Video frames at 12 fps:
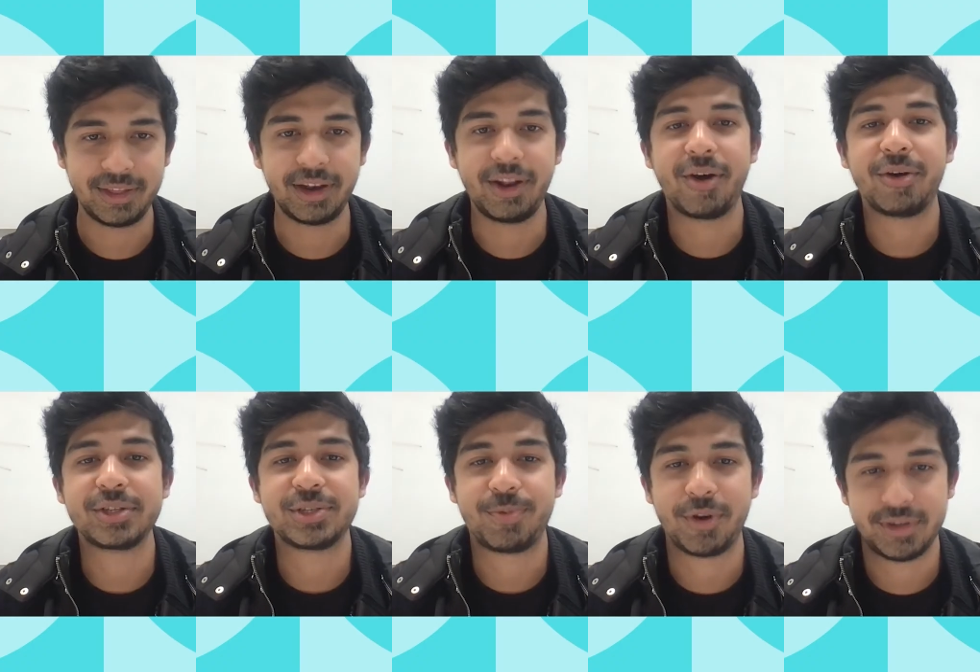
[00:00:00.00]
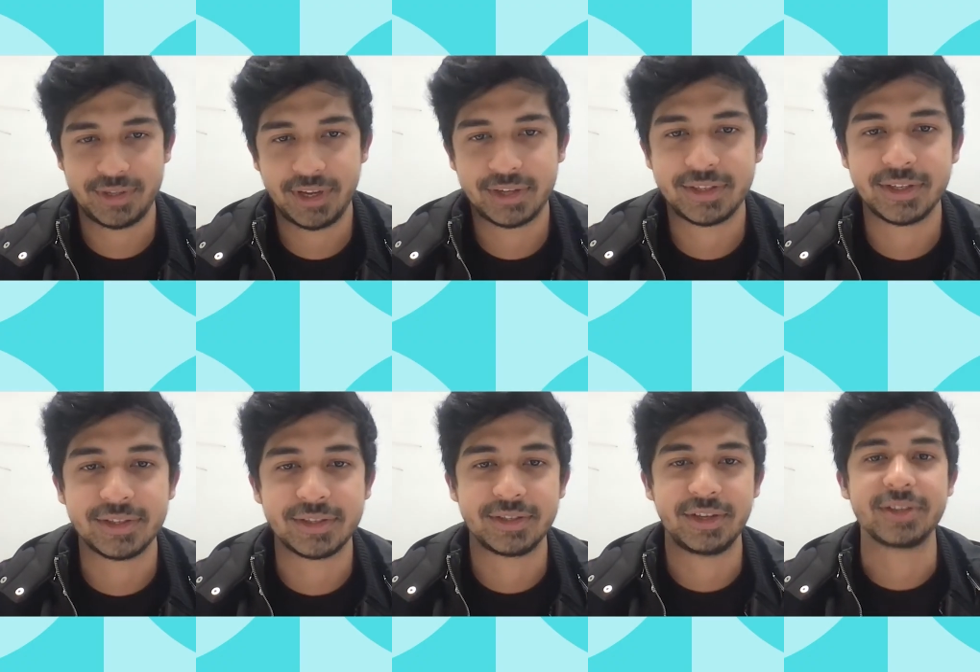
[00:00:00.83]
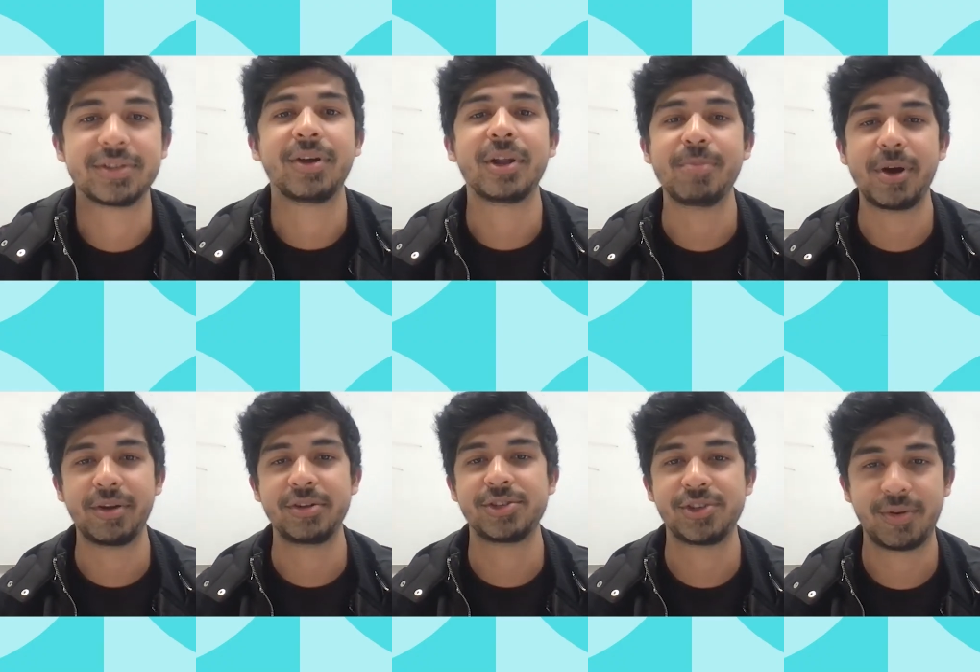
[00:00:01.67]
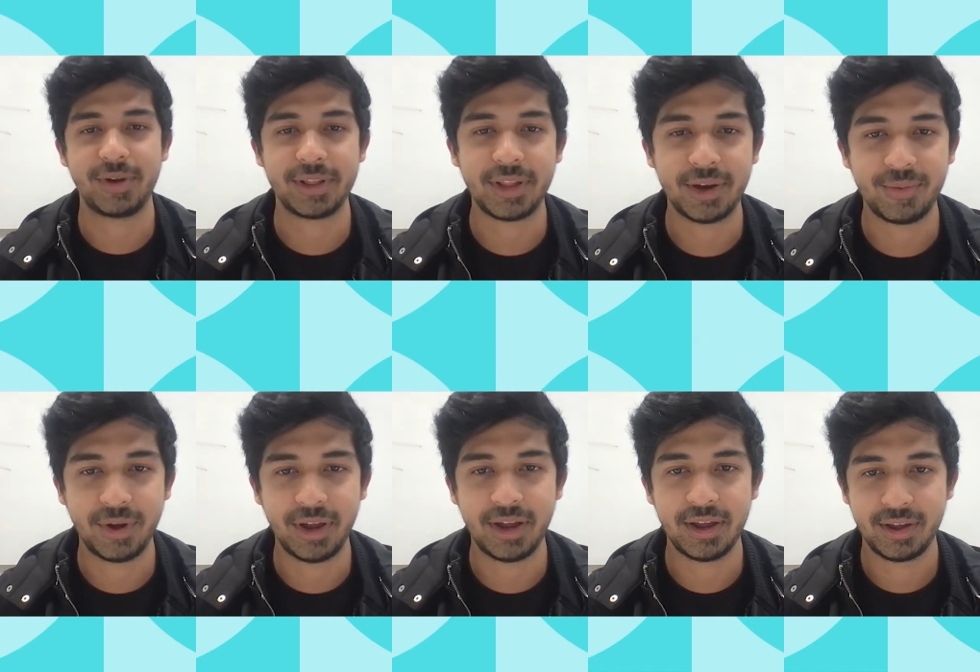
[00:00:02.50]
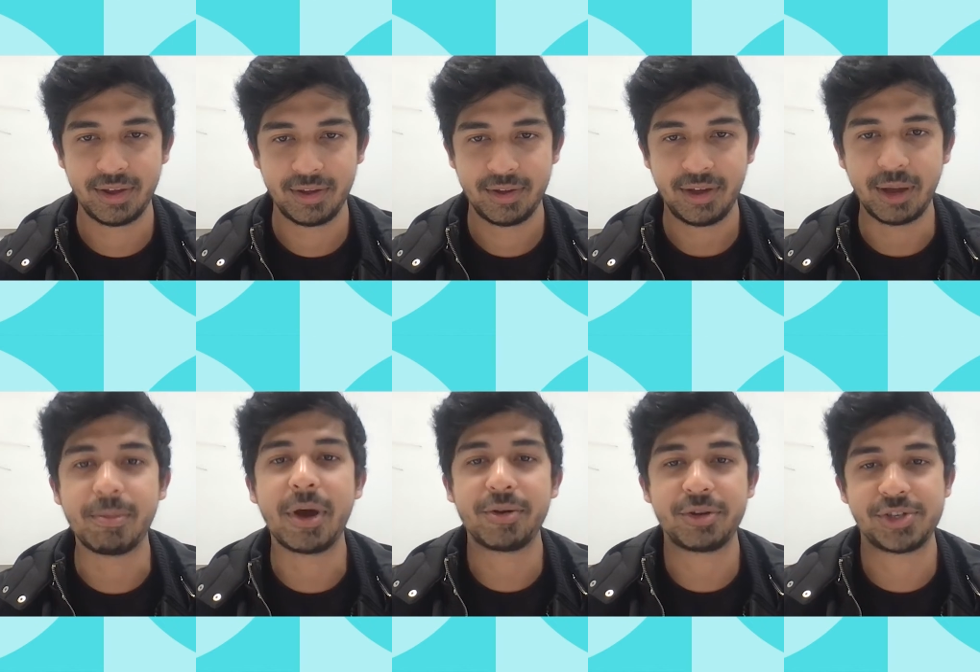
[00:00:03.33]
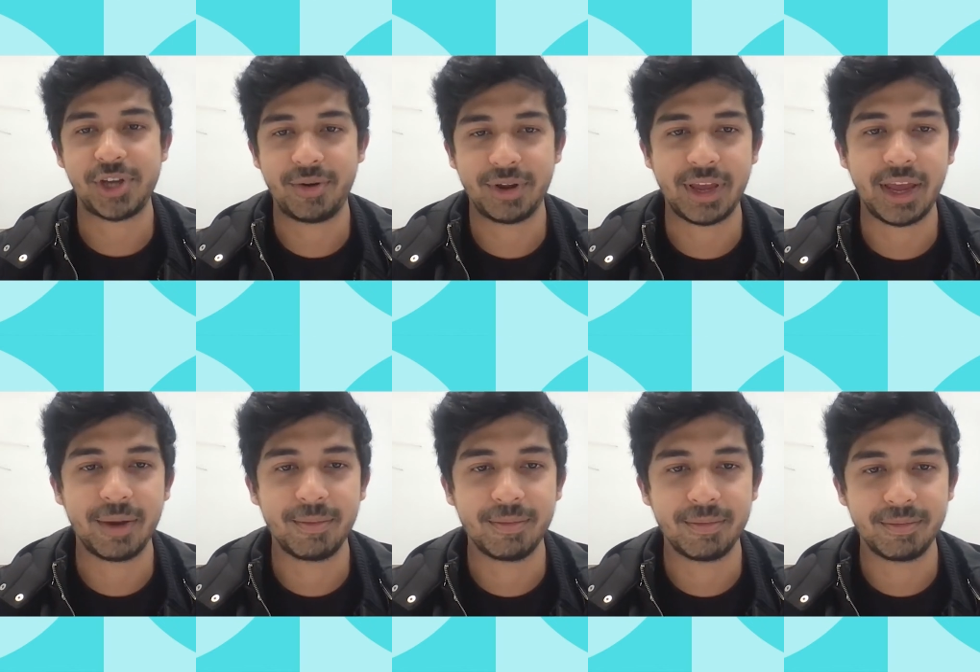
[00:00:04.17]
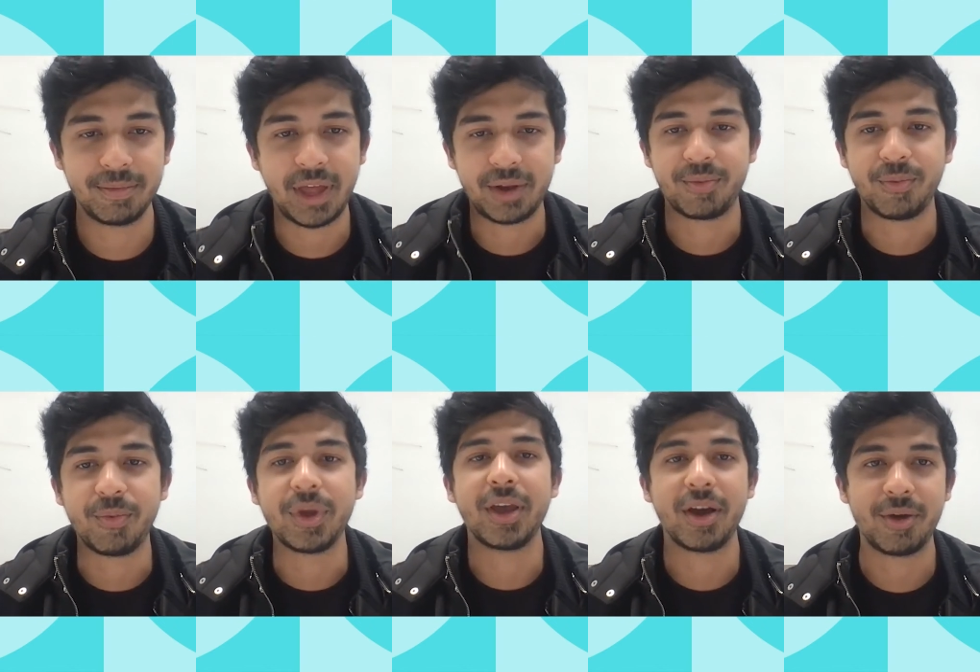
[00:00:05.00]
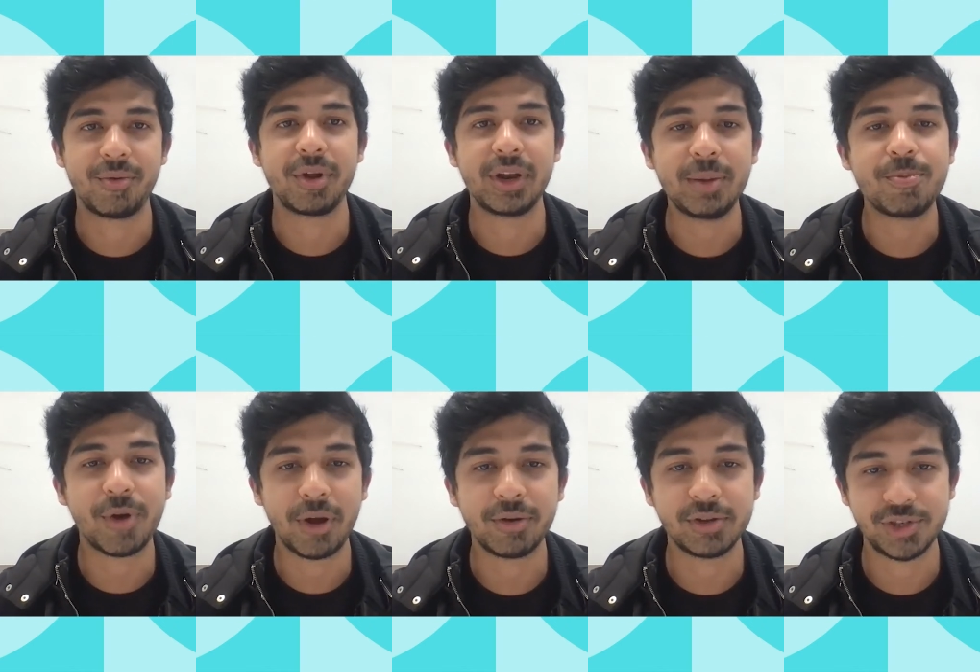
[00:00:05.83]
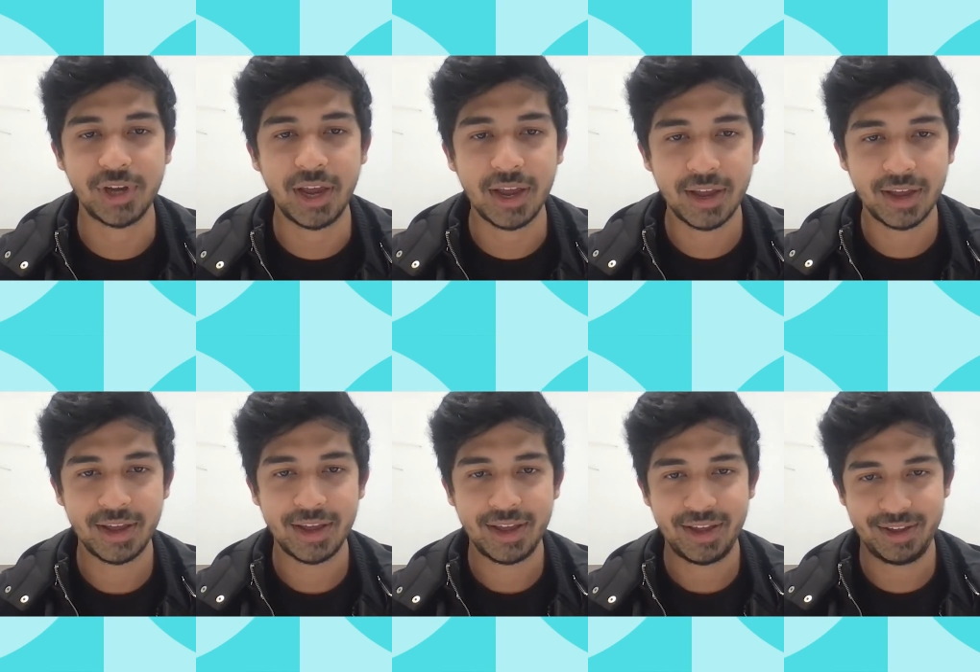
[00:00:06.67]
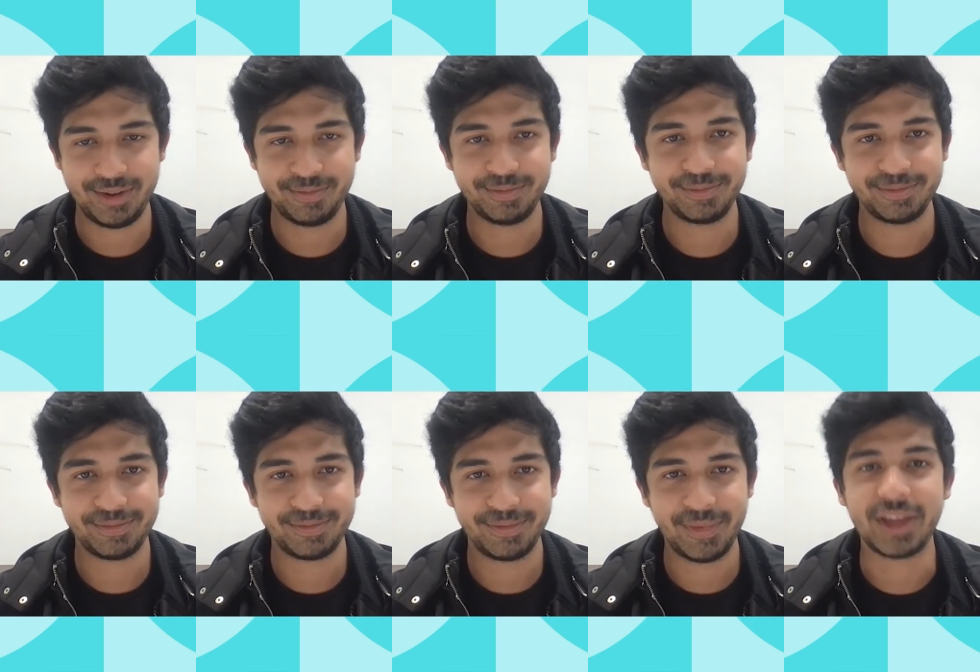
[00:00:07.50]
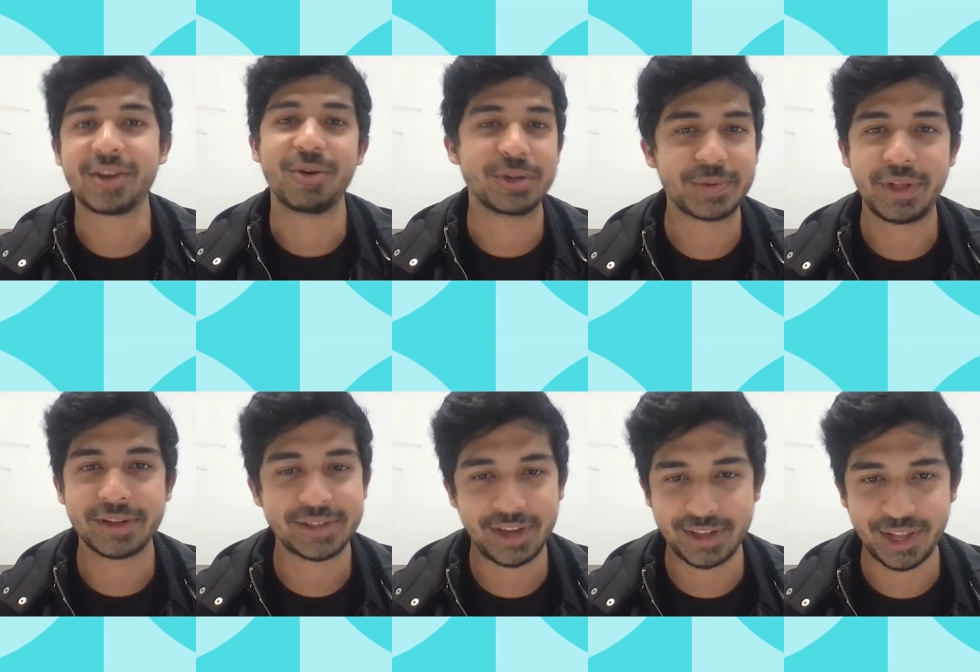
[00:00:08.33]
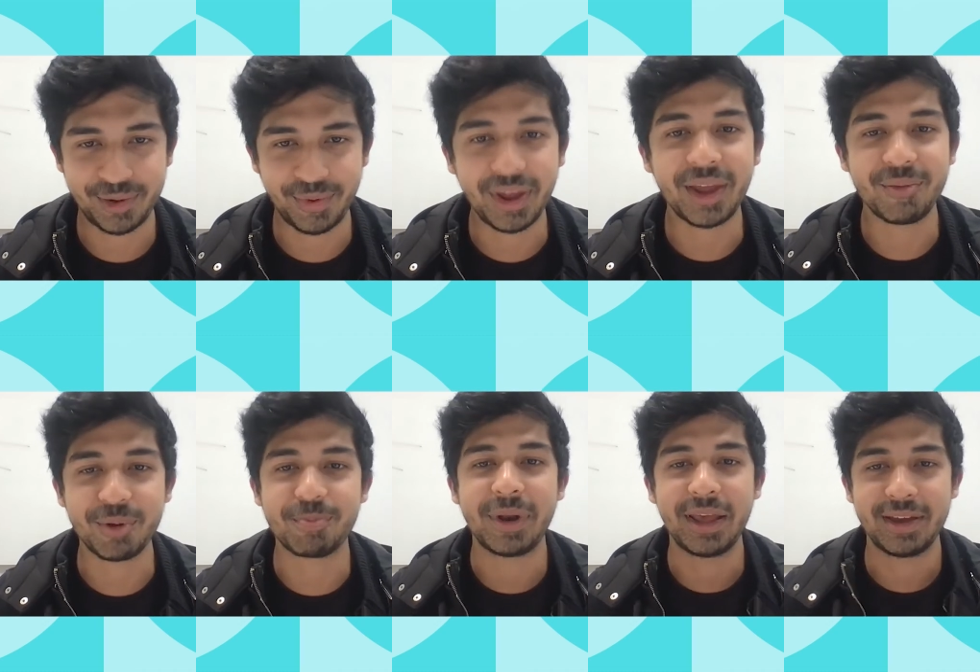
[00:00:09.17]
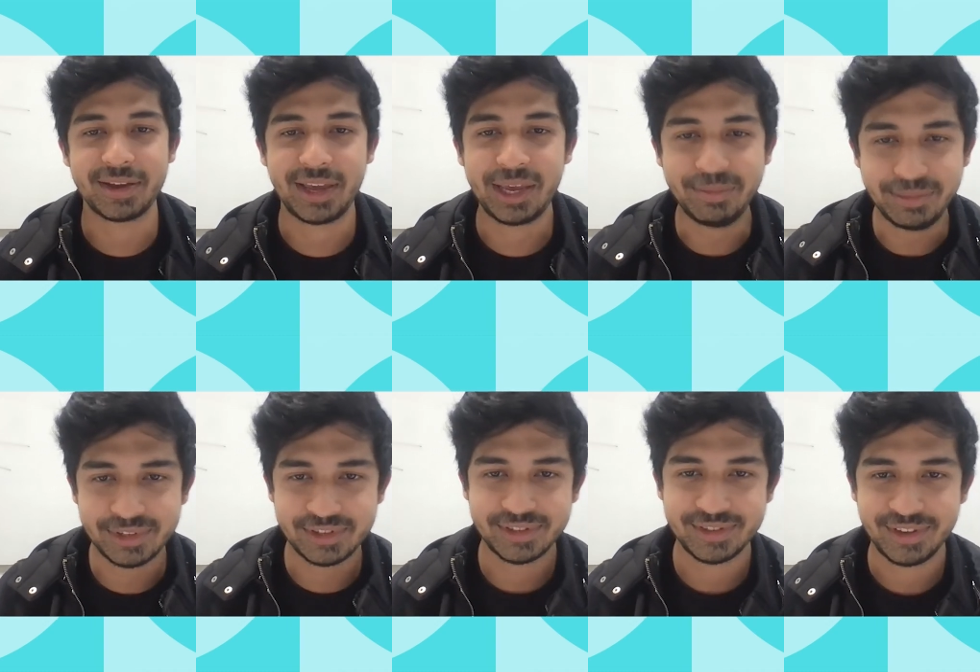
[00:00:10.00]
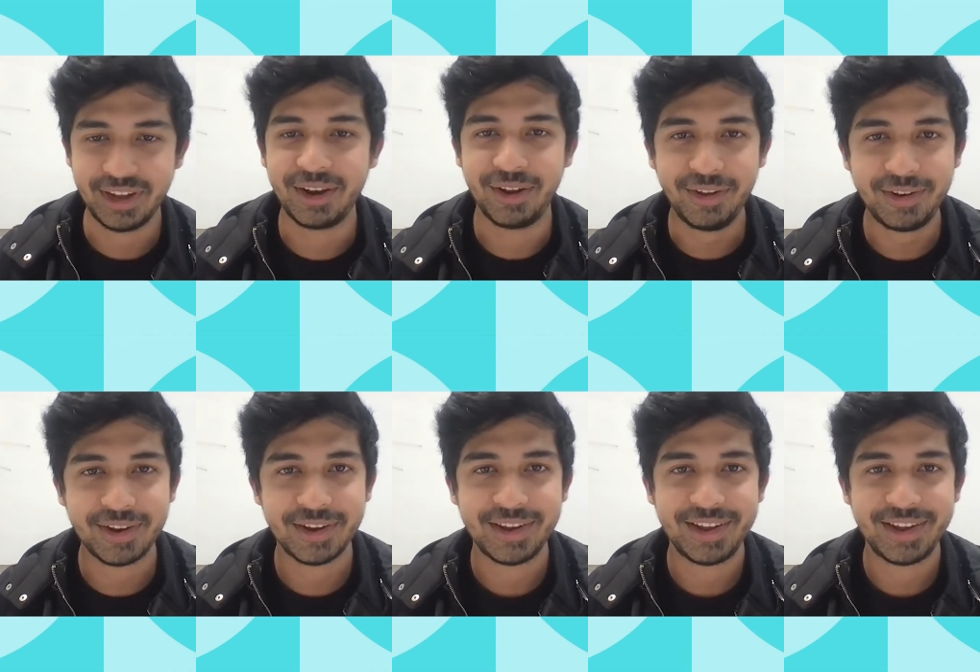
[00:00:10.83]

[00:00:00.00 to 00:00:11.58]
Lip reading: launch process is all about ensuring that we're about to share a game that we are really proud to share. It goes without saying that we play our games a lot.